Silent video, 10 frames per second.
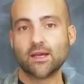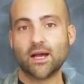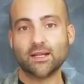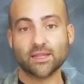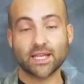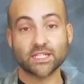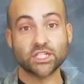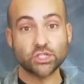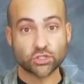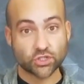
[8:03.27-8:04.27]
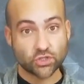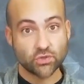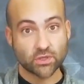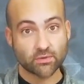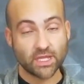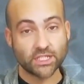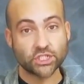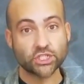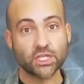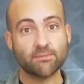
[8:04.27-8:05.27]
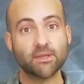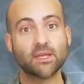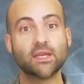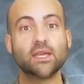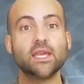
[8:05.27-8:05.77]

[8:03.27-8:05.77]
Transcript: uh, like a teacher student relationship